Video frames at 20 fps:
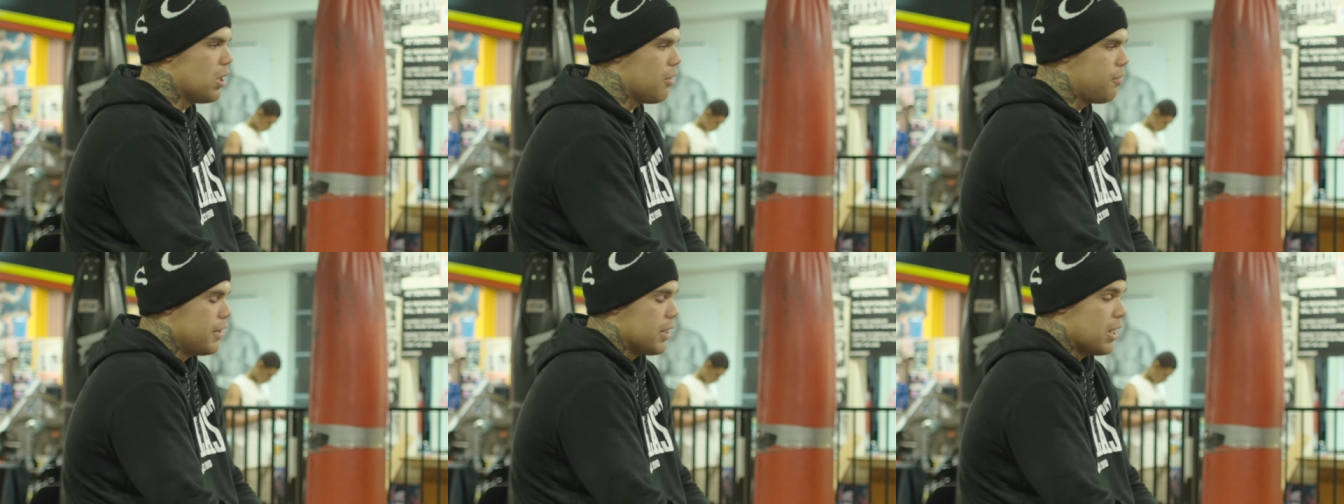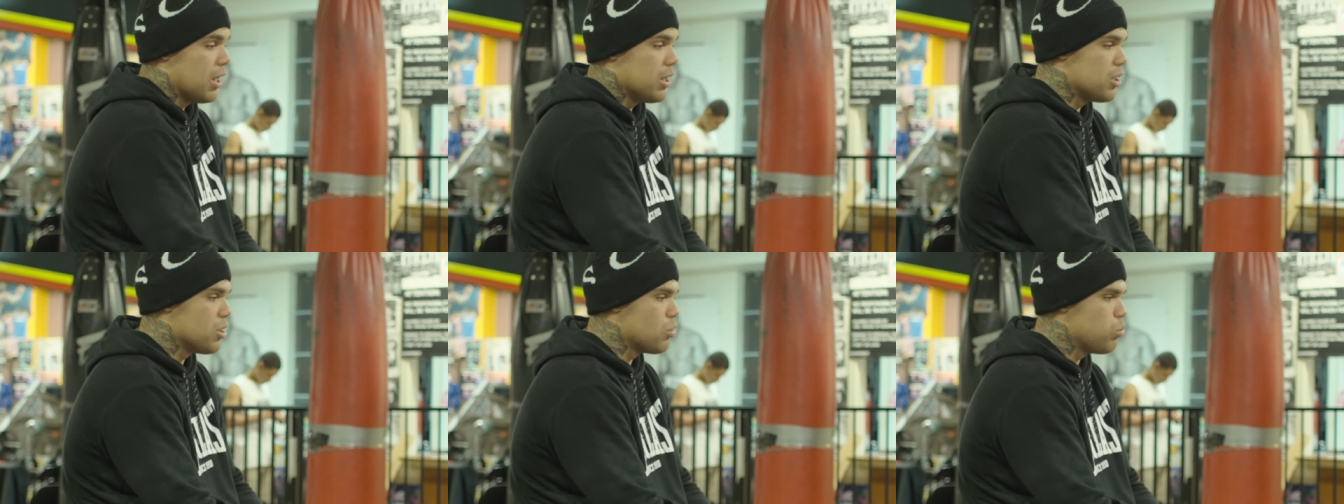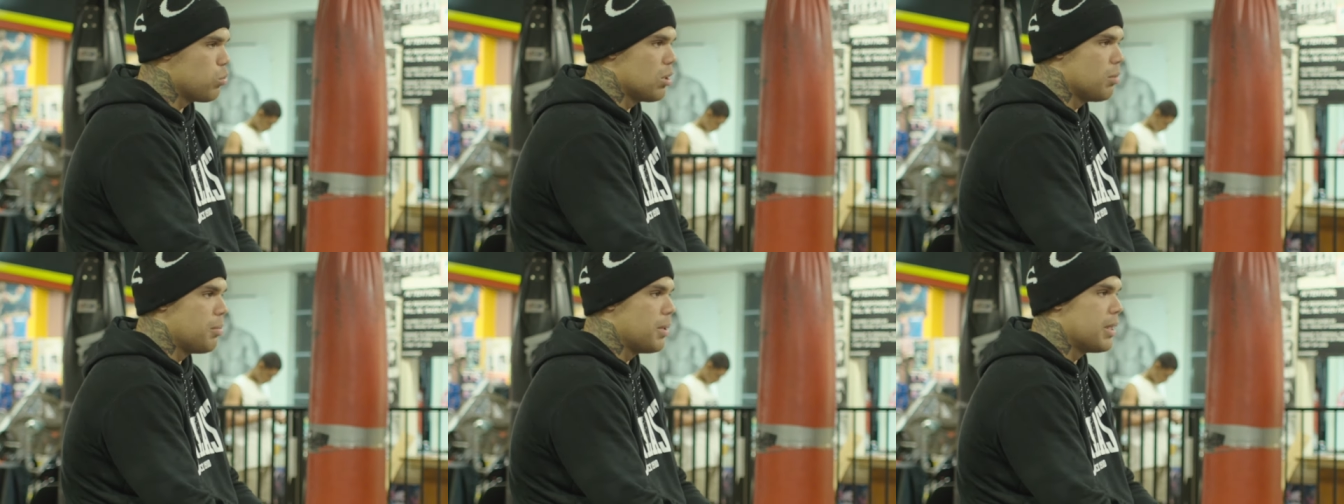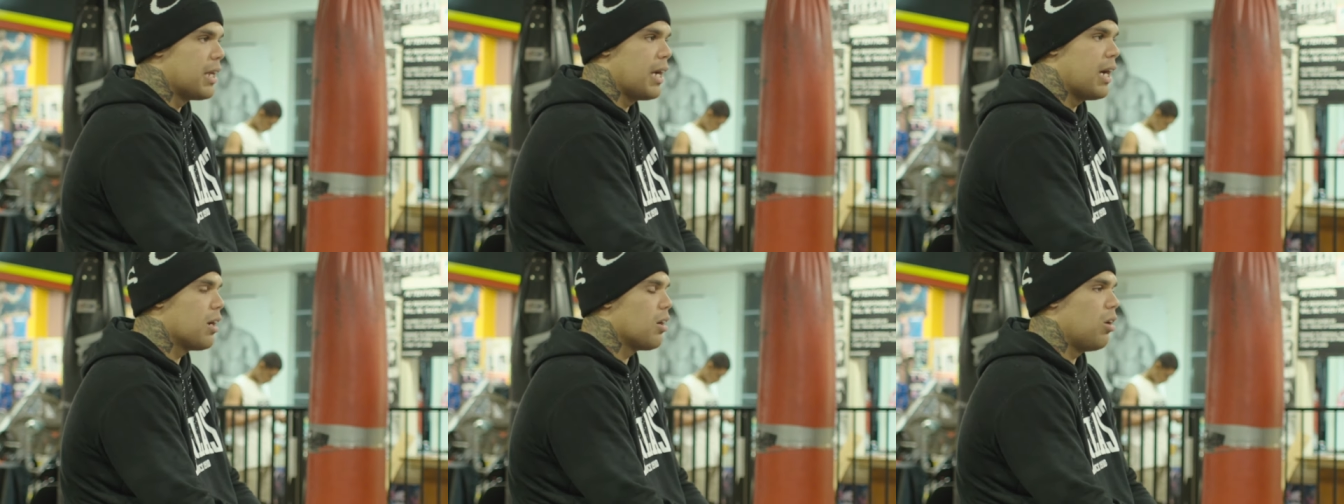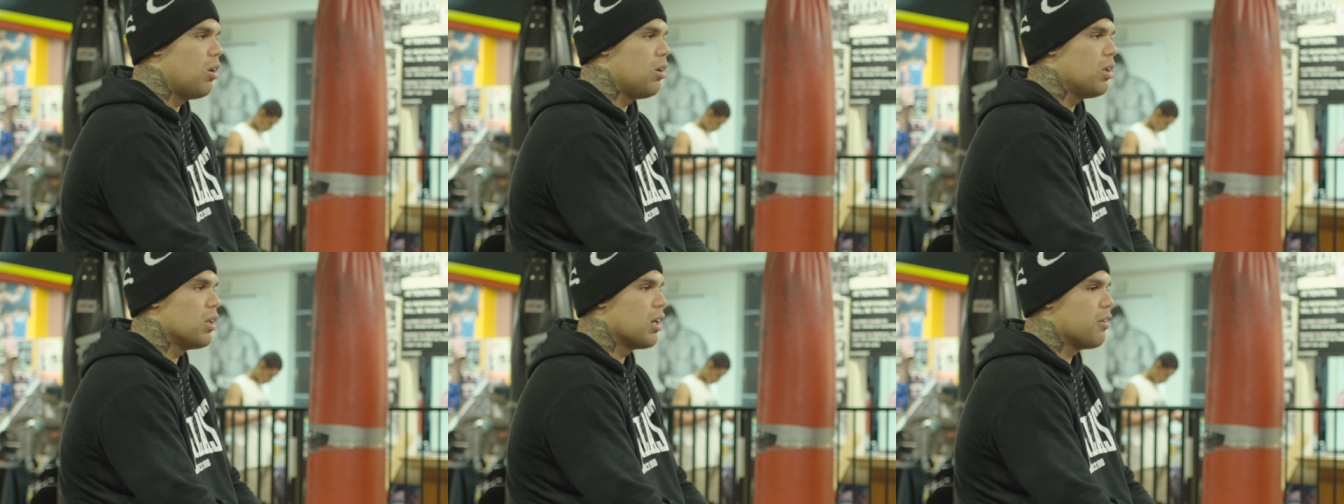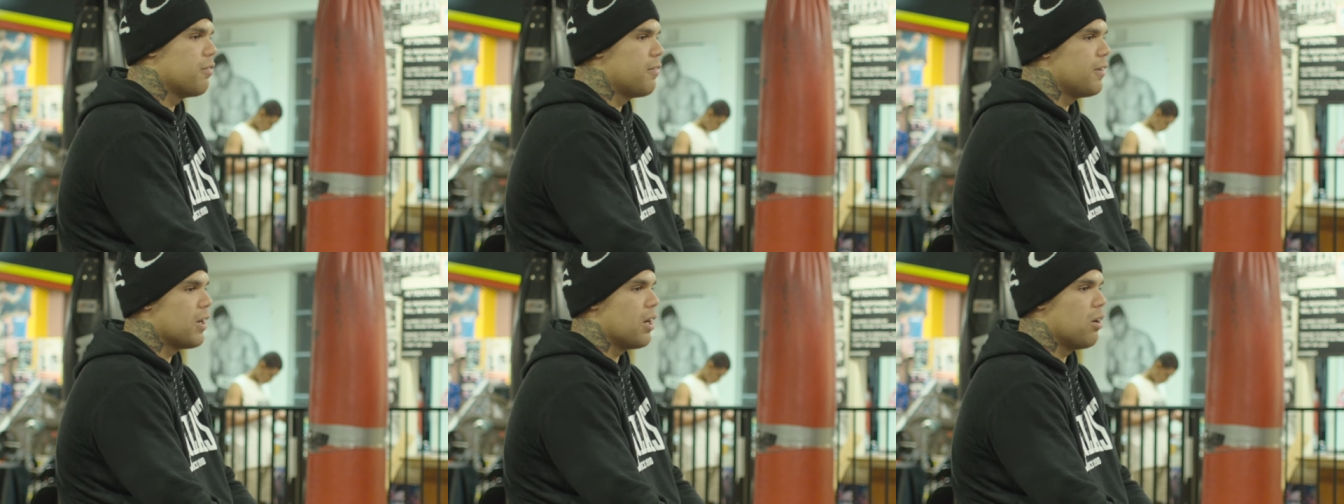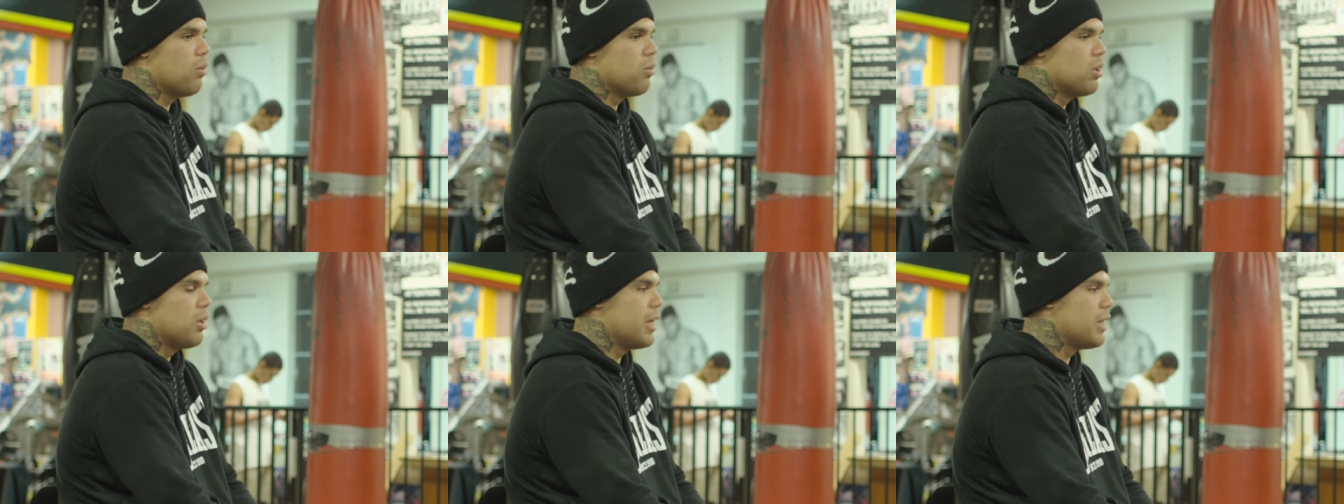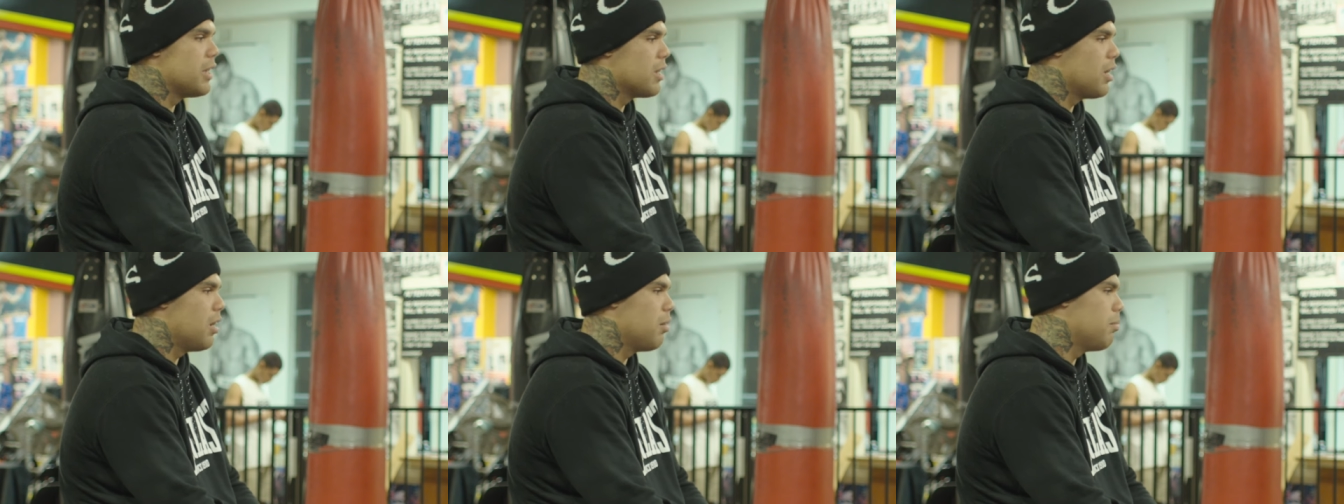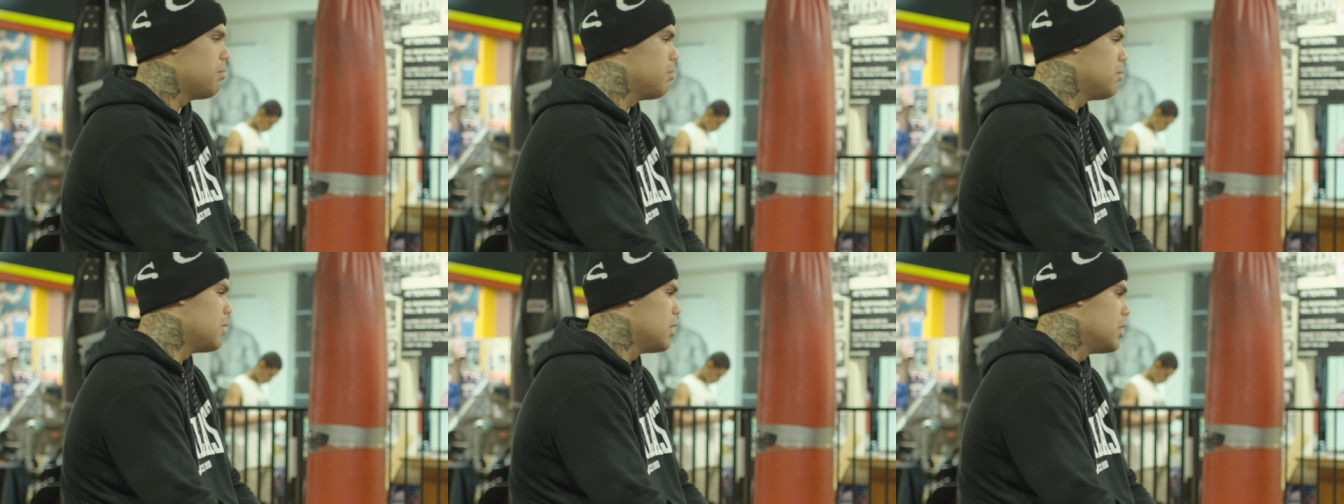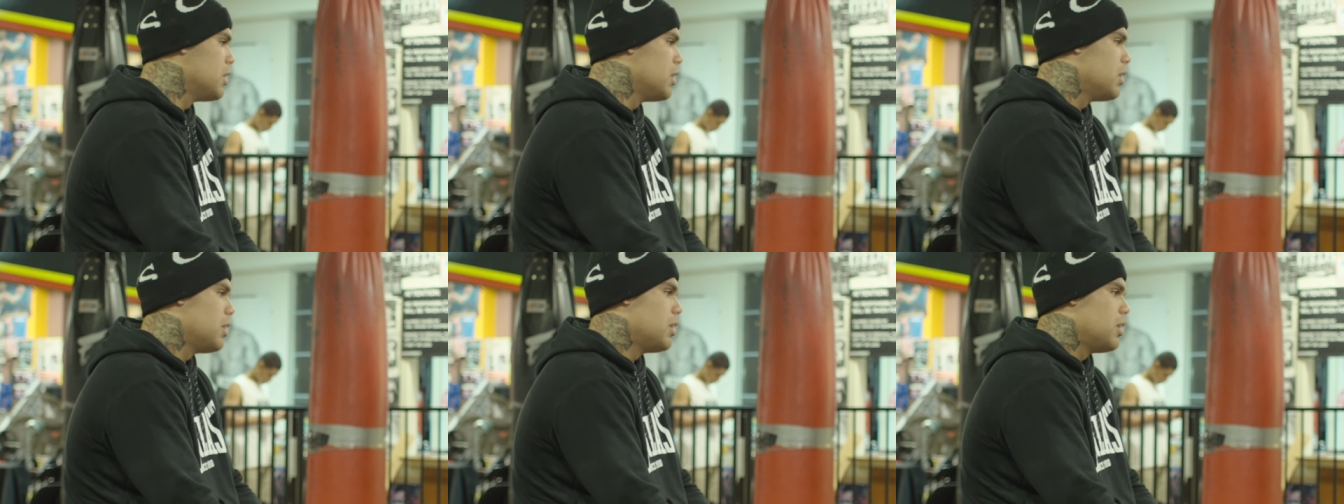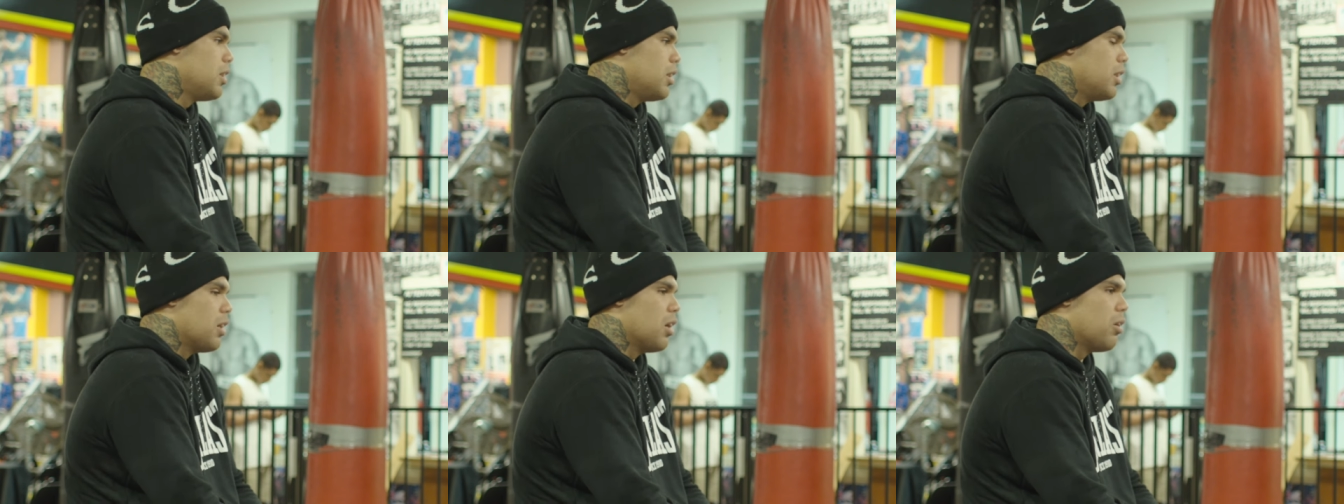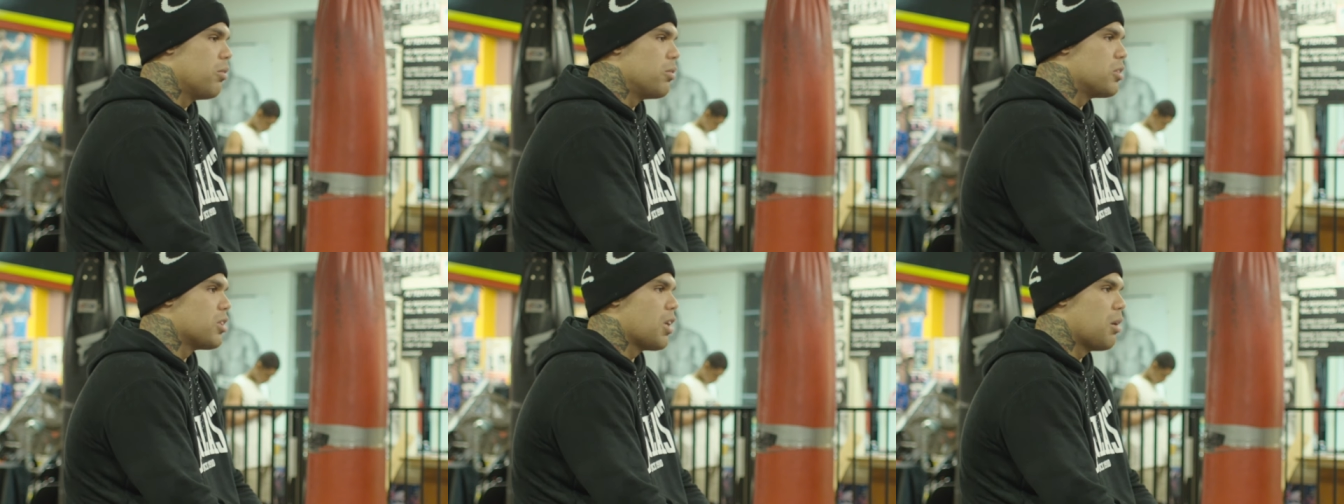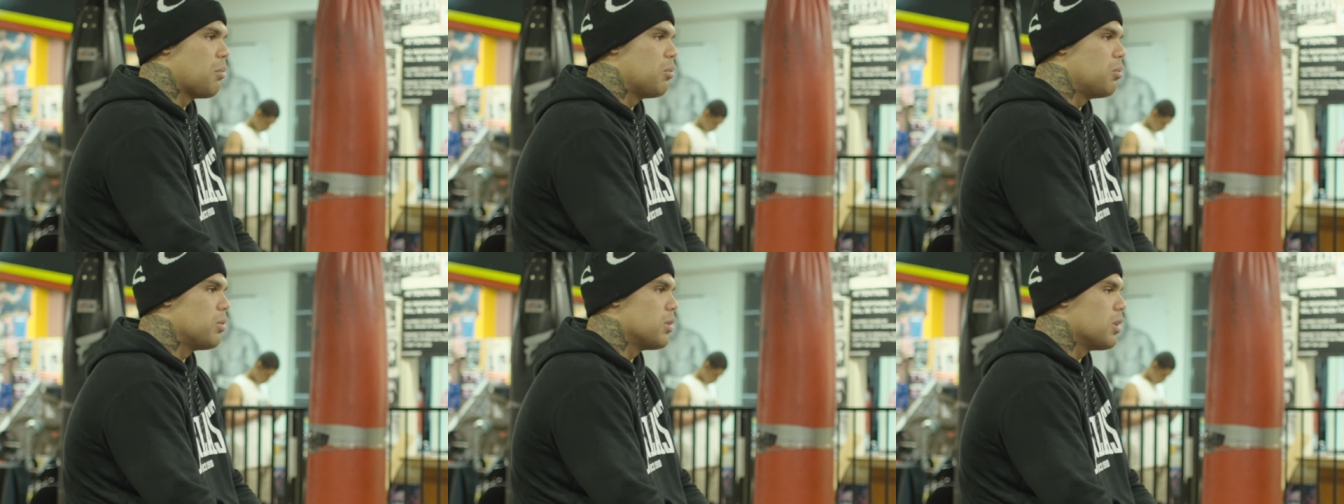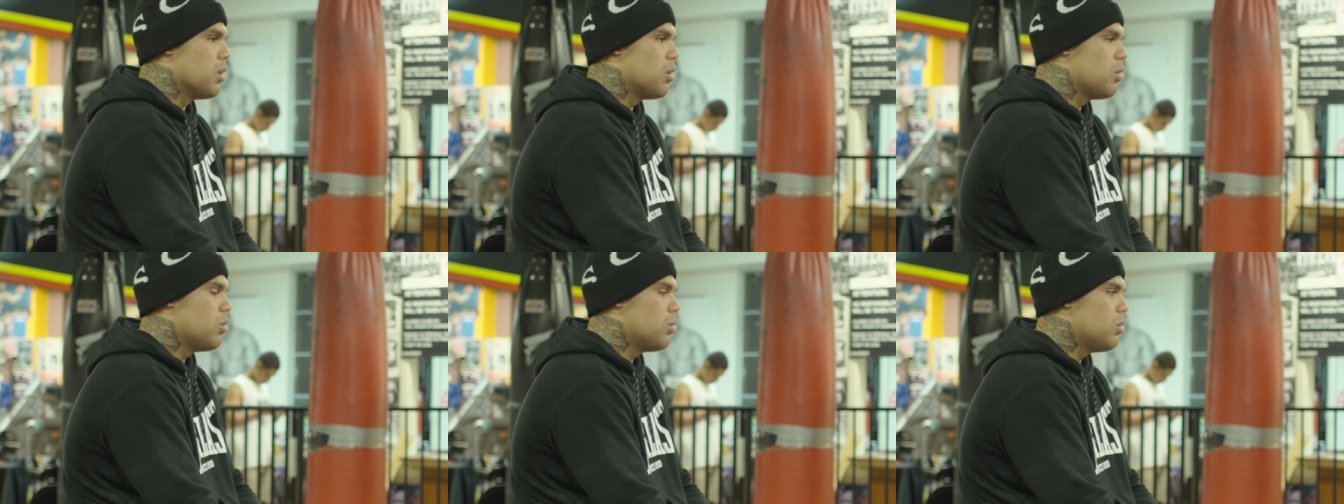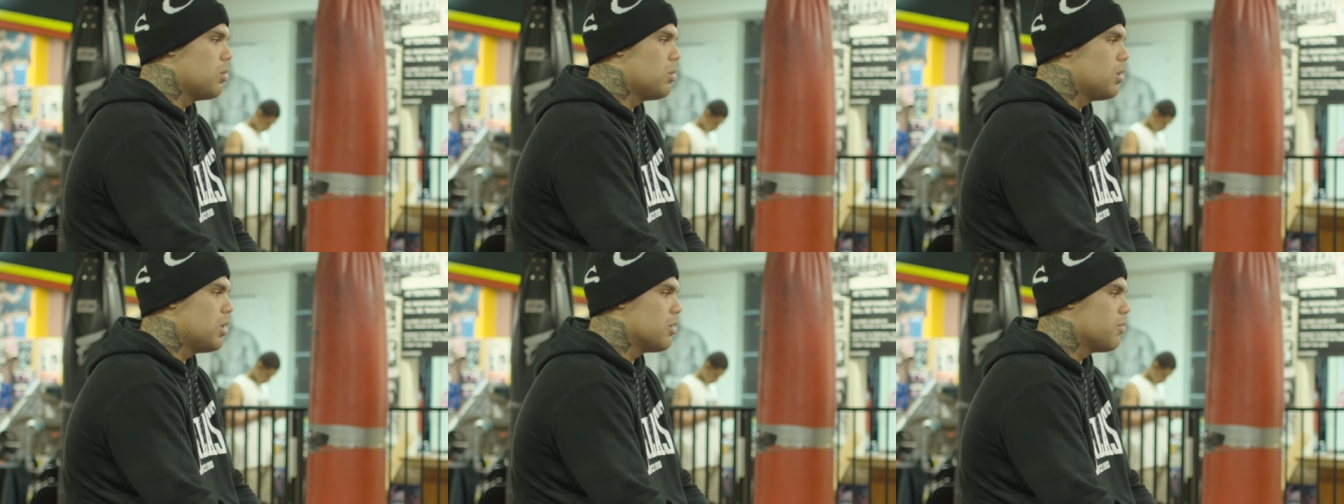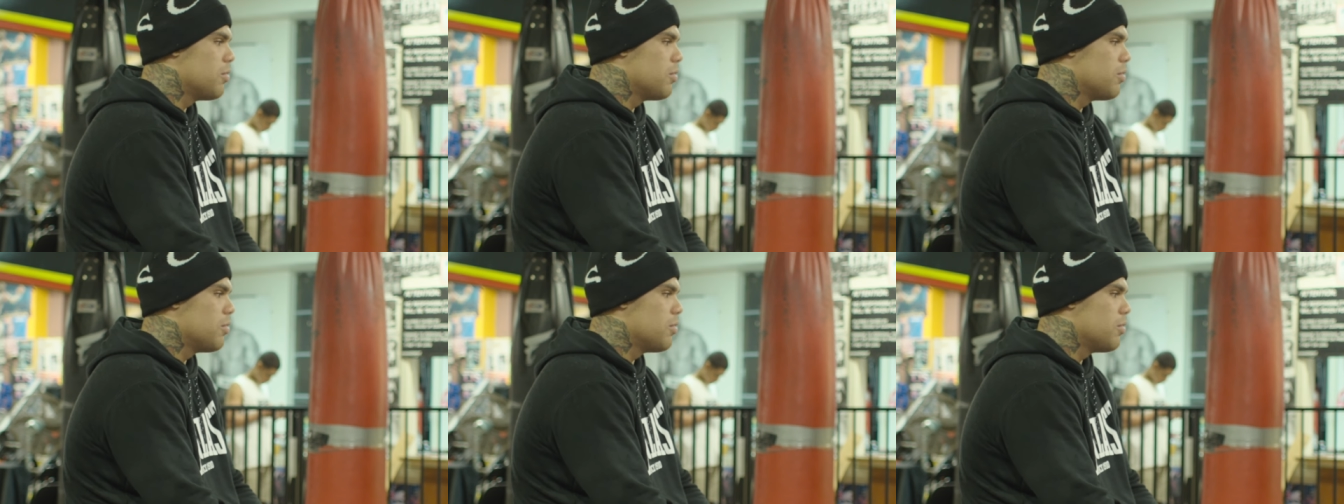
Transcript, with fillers: I think I just would have been an alcoholic. I think I would have ended up, you know, in trouble with the law.